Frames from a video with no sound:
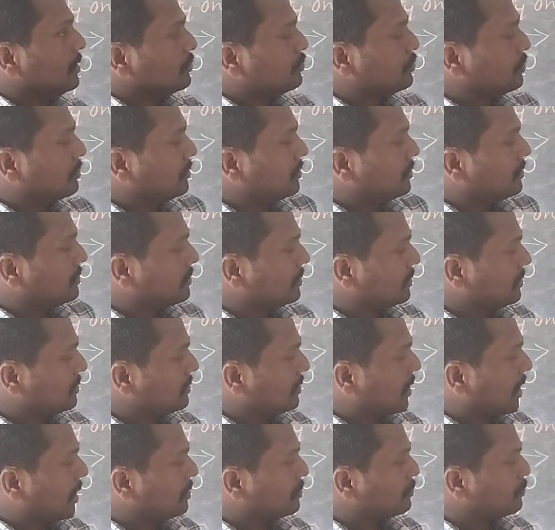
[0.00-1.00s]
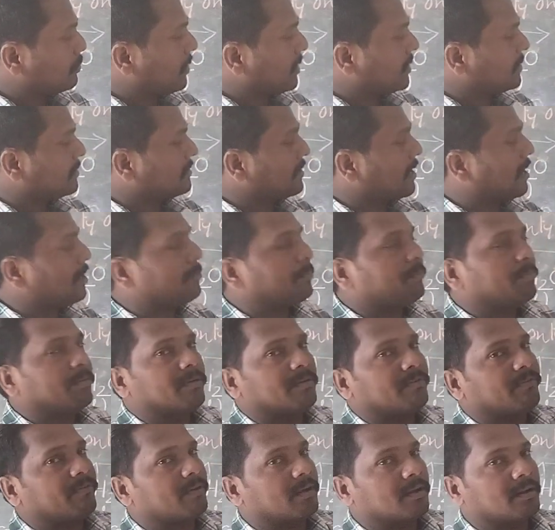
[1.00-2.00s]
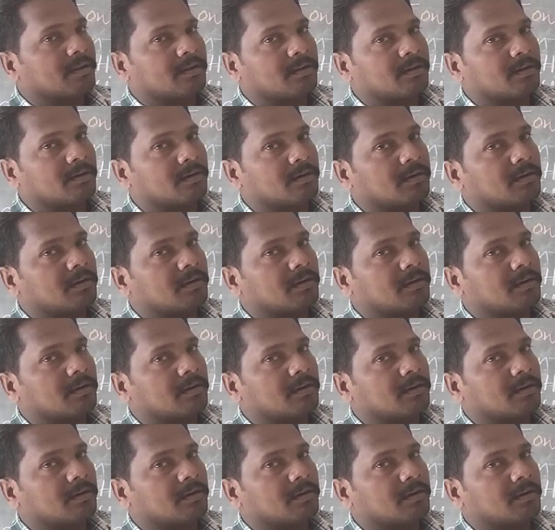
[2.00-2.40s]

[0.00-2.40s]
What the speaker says: So this is also example for